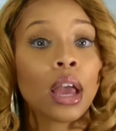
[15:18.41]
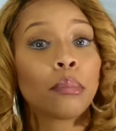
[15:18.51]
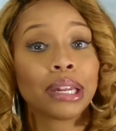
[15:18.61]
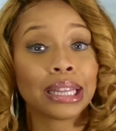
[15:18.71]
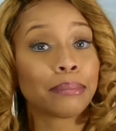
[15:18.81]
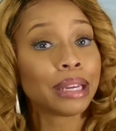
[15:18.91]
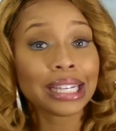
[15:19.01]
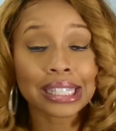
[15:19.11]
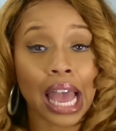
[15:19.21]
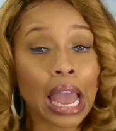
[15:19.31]
But in the
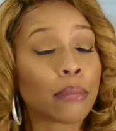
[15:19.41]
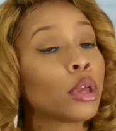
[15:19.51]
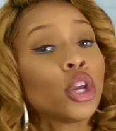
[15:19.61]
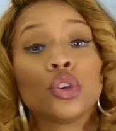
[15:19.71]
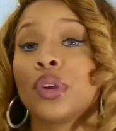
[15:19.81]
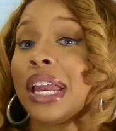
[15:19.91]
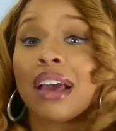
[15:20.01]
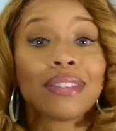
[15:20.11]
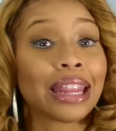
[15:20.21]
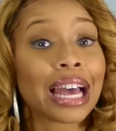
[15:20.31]
meantime, you can
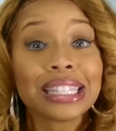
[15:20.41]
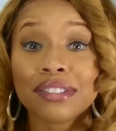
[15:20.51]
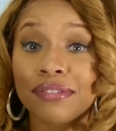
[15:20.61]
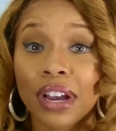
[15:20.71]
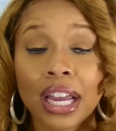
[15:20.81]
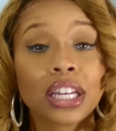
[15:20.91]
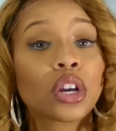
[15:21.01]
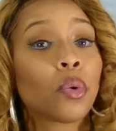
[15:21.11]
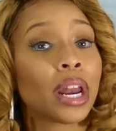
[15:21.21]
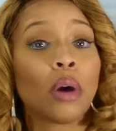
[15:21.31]
have lots of fun
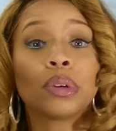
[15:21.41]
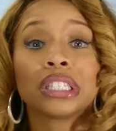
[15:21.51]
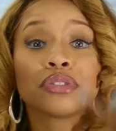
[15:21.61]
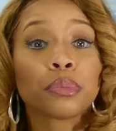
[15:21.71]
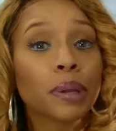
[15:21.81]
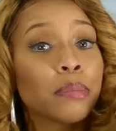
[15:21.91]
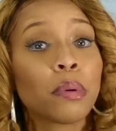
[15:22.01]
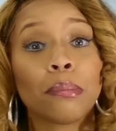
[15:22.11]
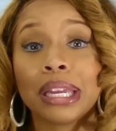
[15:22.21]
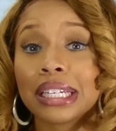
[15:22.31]
going out with different
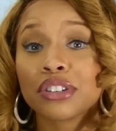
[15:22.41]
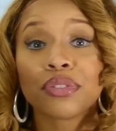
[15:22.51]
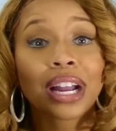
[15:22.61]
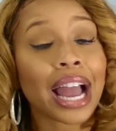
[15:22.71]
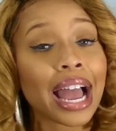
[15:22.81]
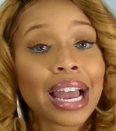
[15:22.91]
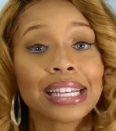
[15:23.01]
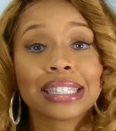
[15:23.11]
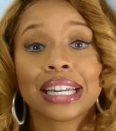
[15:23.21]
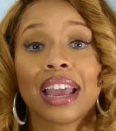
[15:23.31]
people, meeting different
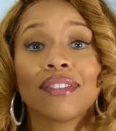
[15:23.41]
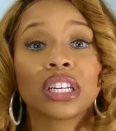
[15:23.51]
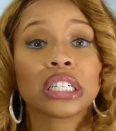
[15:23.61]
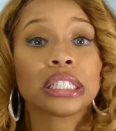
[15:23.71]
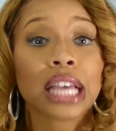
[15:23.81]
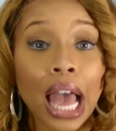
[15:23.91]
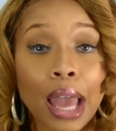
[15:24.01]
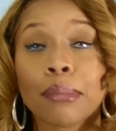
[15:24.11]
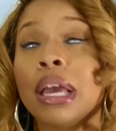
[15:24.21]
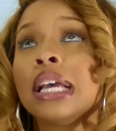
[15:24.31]
guys, and having a good
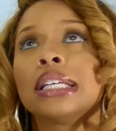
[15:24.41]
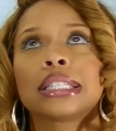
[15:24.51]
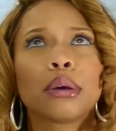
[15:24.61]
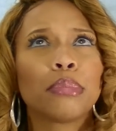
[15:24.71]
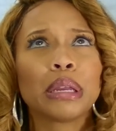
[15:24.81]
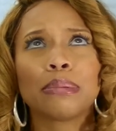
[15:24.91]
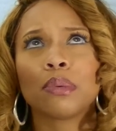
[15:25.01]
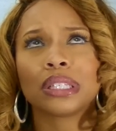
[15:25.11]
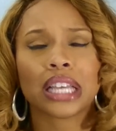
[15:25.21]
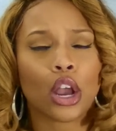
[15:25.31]
time. Some people
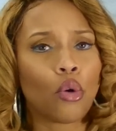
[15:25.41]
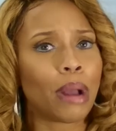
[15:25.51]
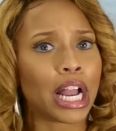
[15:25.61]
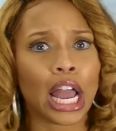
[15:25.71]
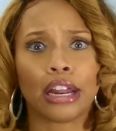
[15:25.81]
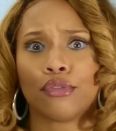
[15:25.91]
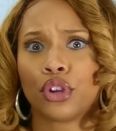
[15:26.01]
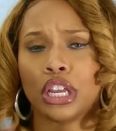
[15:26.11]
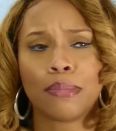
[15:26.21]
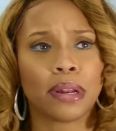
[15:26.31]
would say, oh my God, if you're
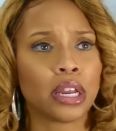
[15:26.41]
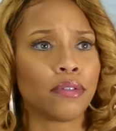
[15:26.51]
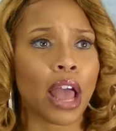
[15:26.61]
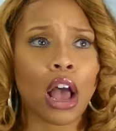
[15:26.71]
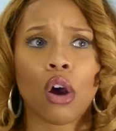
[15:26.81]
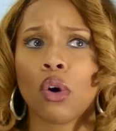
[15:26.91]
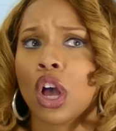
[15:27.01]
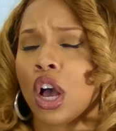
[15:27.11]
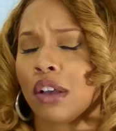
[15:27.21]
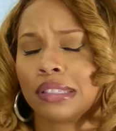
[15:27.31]
keeping the vow
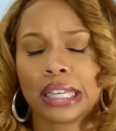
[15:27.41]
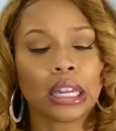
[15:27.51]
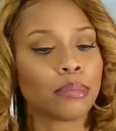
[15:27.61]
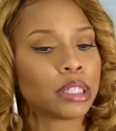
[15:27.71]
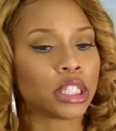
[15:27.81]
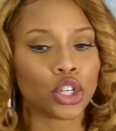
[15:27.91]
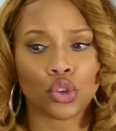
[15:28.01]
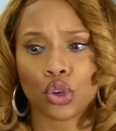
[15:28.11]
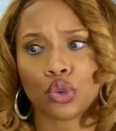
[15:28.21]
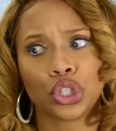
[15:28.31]
of celibacy,
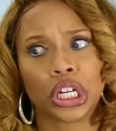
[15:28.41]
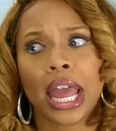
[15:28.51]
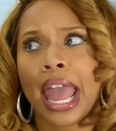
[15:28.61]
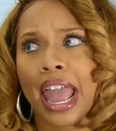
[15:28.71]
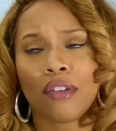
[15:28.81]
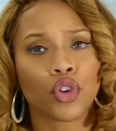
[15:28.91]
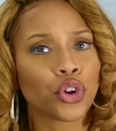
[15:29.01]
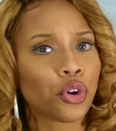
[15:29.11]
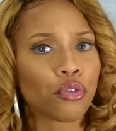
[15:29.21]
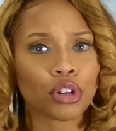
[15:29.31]
you should have your
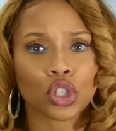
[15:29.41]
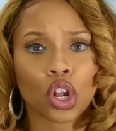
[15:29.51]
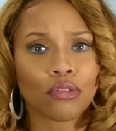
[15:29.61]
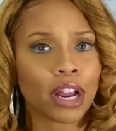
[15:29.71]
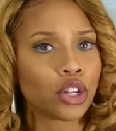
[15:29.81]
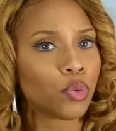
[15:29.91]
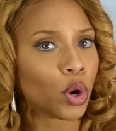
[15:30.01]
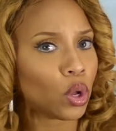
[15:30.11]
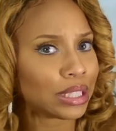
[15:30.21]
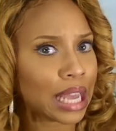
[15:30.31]
girlfriends all around you
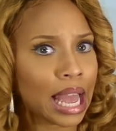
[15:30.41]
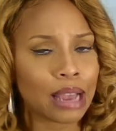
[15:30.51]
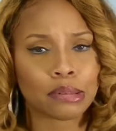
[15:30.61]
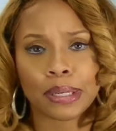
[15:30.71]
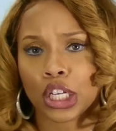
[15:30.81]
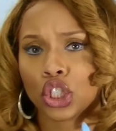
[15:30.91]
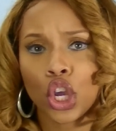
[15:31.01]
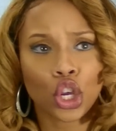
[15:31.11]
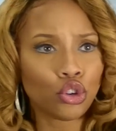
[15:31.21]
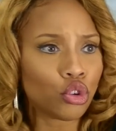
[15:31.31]
at all times, because
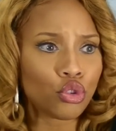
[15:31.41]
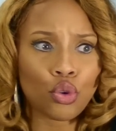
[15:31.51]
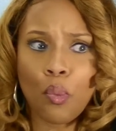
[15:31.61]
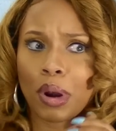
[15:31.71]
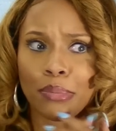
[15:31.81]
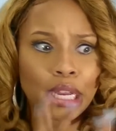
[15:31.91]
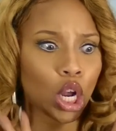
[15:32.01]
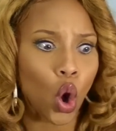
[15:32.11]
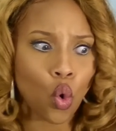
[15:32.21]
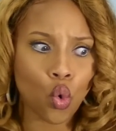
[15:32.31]
you don't want to be
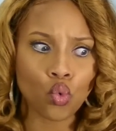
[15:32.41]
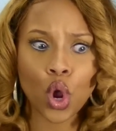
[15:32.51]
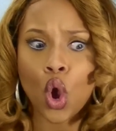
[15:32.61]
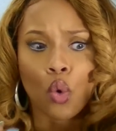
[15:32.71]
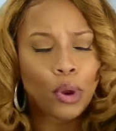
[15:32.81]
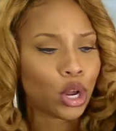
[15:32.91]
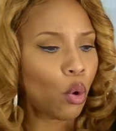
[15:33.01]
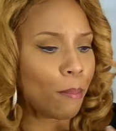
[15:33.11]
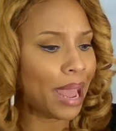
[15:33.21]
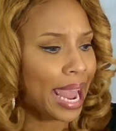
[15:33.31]
alone with
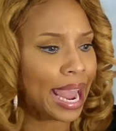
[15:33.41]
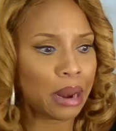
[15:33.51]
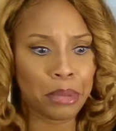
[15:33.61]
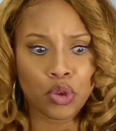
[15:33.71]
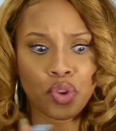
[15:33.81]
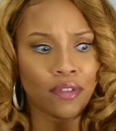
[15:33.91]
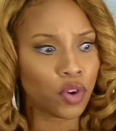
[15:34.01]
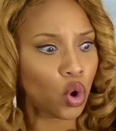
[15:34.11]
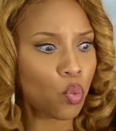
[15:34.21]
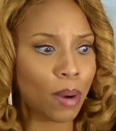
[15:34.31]
no man. I mean, you never
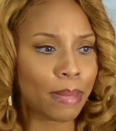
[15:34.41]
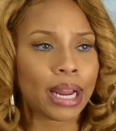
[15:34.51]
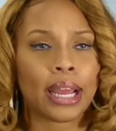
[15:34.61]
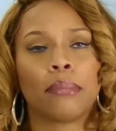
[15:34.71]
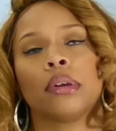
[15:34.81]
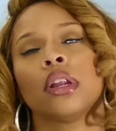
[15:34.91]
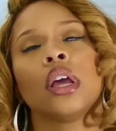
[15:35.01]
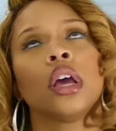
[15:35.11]
know what might happen.